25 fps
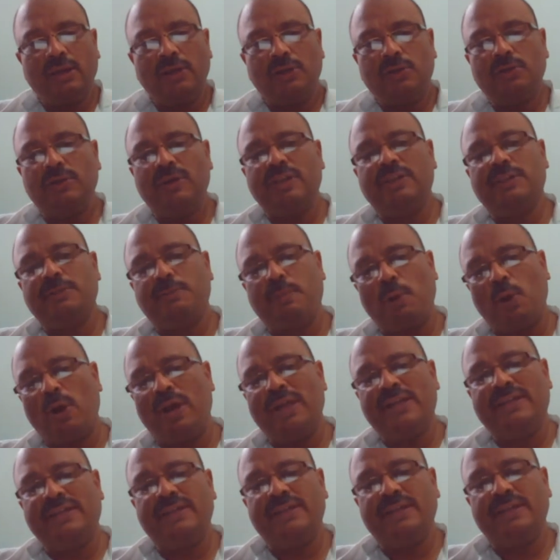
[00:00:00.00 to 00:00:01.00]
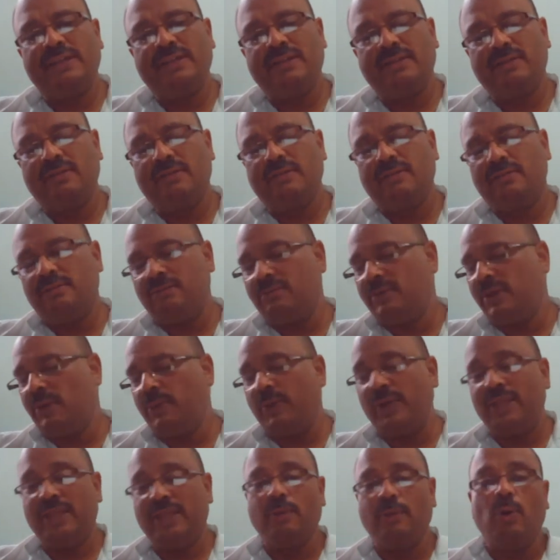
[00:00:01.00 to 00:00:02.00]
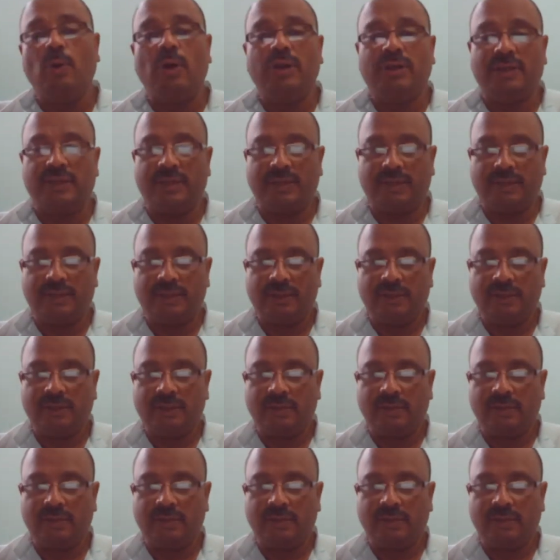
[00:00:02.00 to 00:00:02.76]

to exploit it the way they want it.